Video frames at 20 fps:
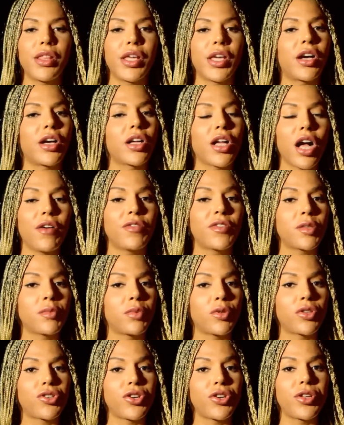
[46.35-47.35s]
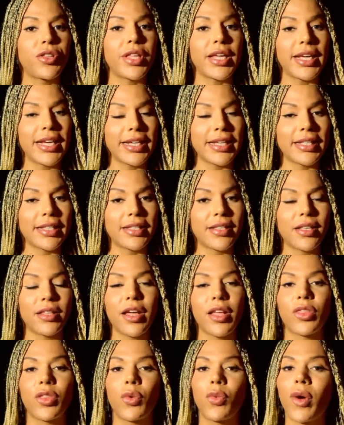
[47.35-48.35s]
The uncomfortable truth is
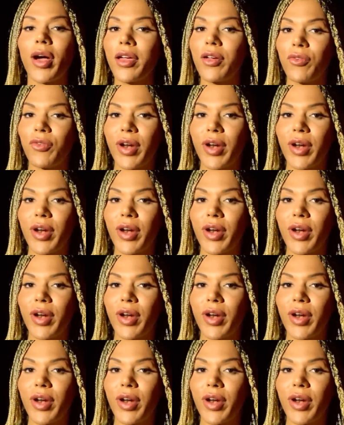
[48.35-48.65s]
that the white